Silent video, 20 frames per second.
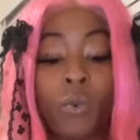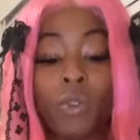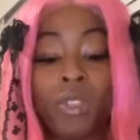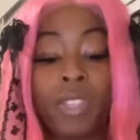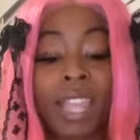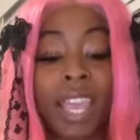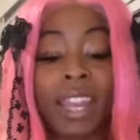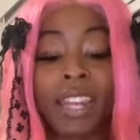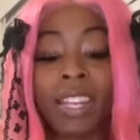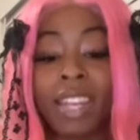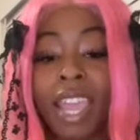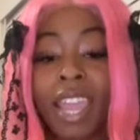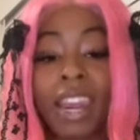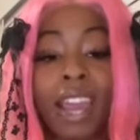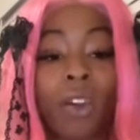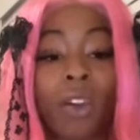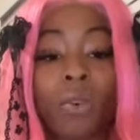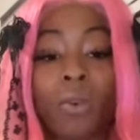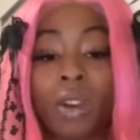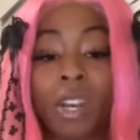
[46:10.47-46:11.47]
they they
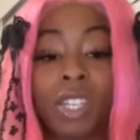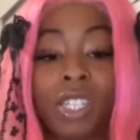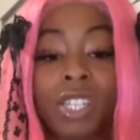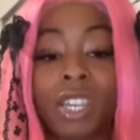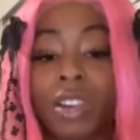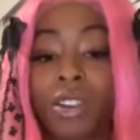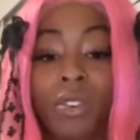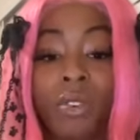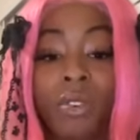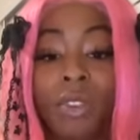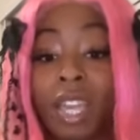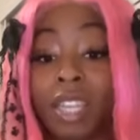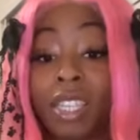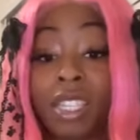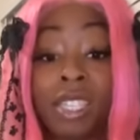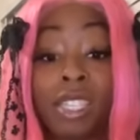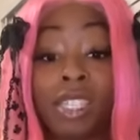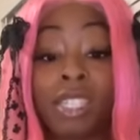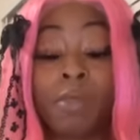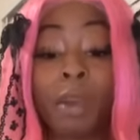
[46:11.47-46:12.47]
not gonna want to share you. Like this
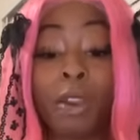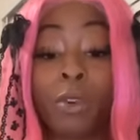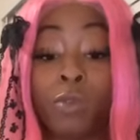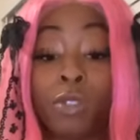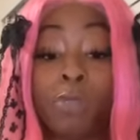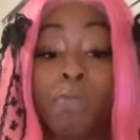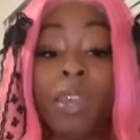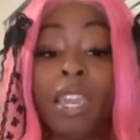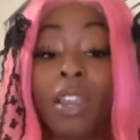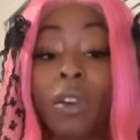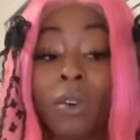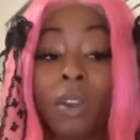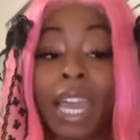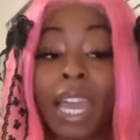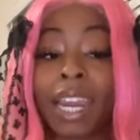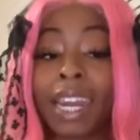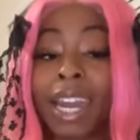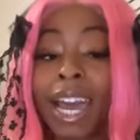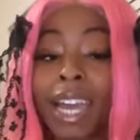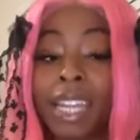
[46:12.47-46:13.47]
is somebody who's big on
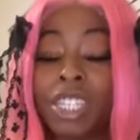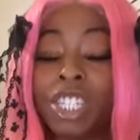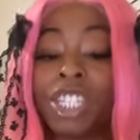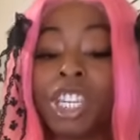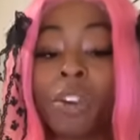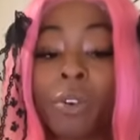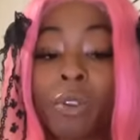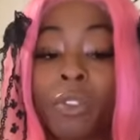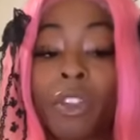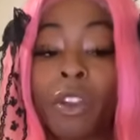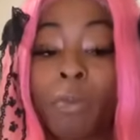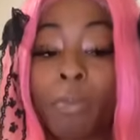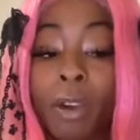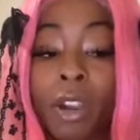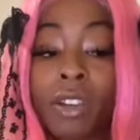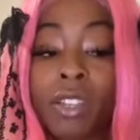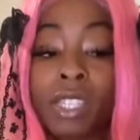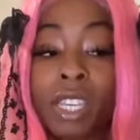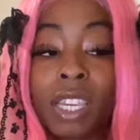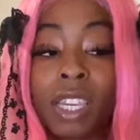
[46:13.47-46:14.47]
like not sharing their
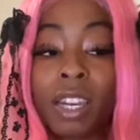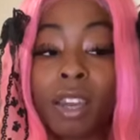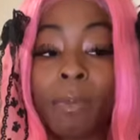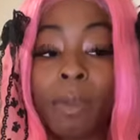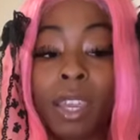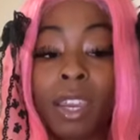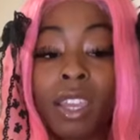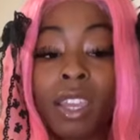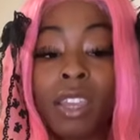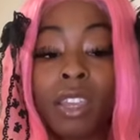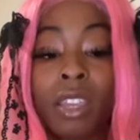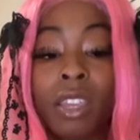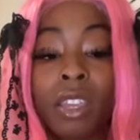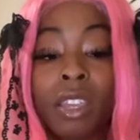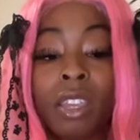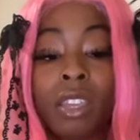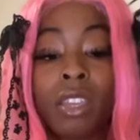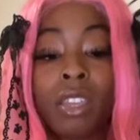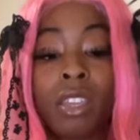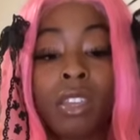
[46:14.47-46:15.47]
person. I'm getting.
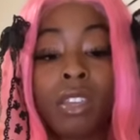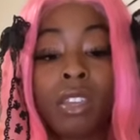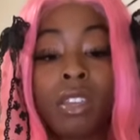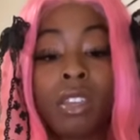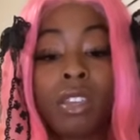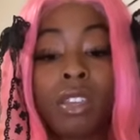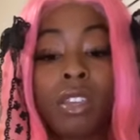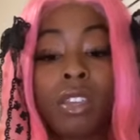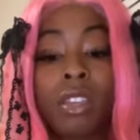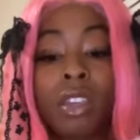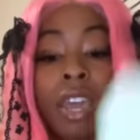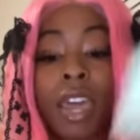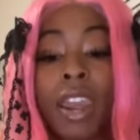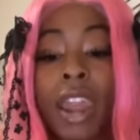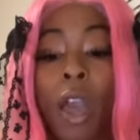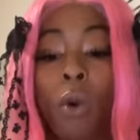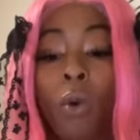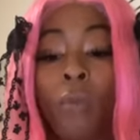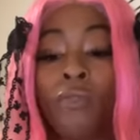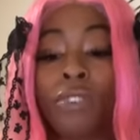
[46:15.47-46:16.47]

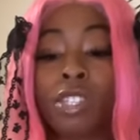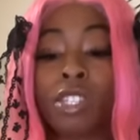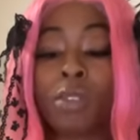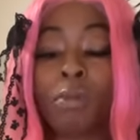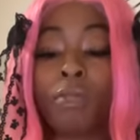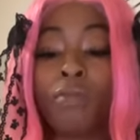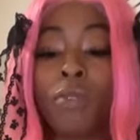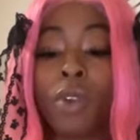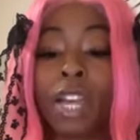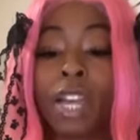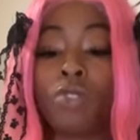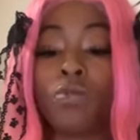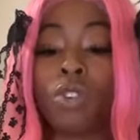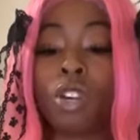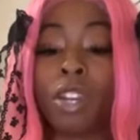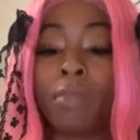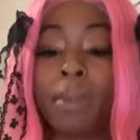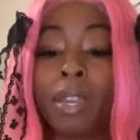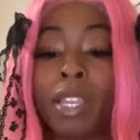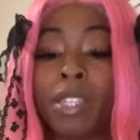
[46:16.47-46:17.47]
Now, for some of you guys, you
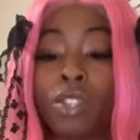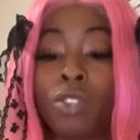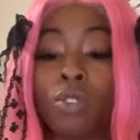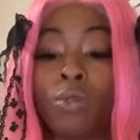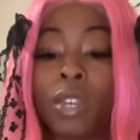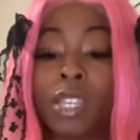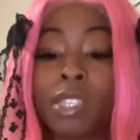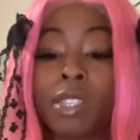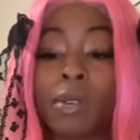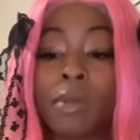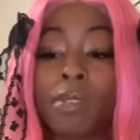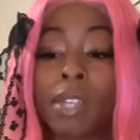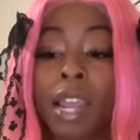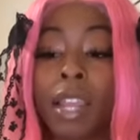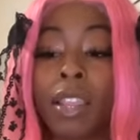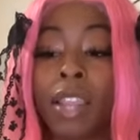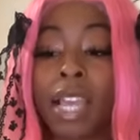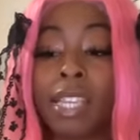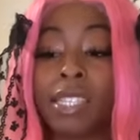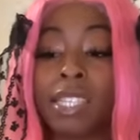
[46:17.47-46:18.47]
could have been into threesomes. Now,
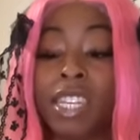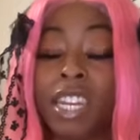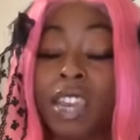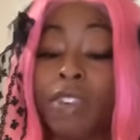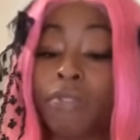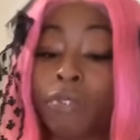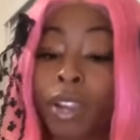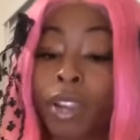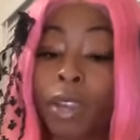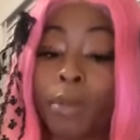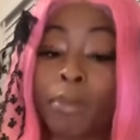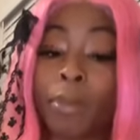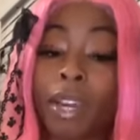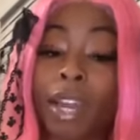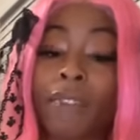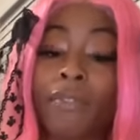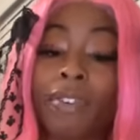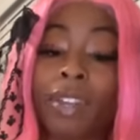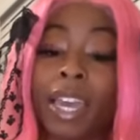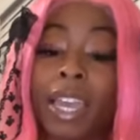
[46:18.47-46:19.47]
that's different, but
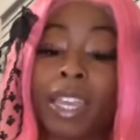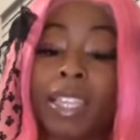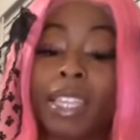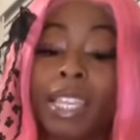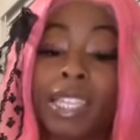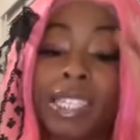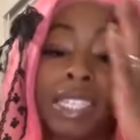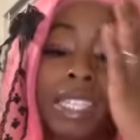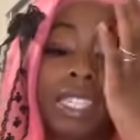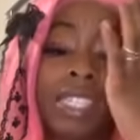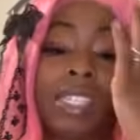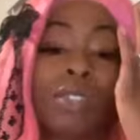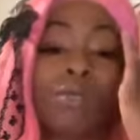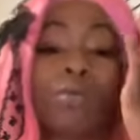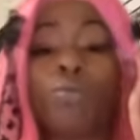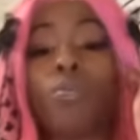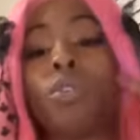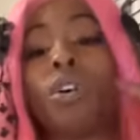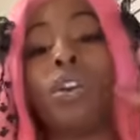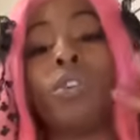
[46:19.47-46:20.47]
I feel like this is
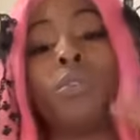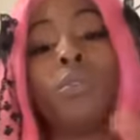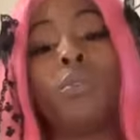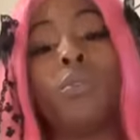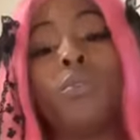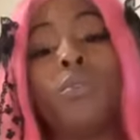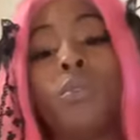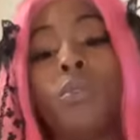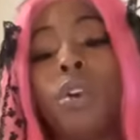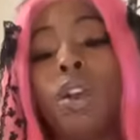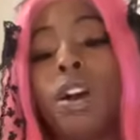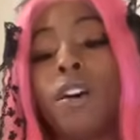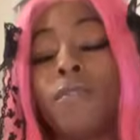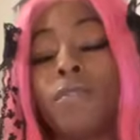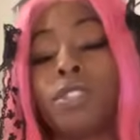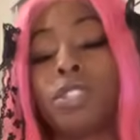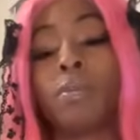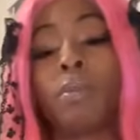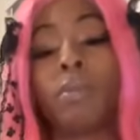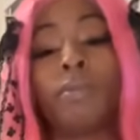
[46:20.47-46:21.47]
someone who,
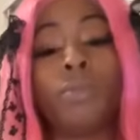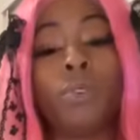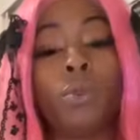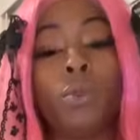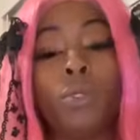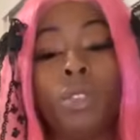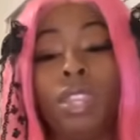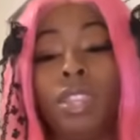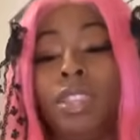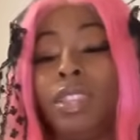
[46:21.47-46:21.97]
for some of you,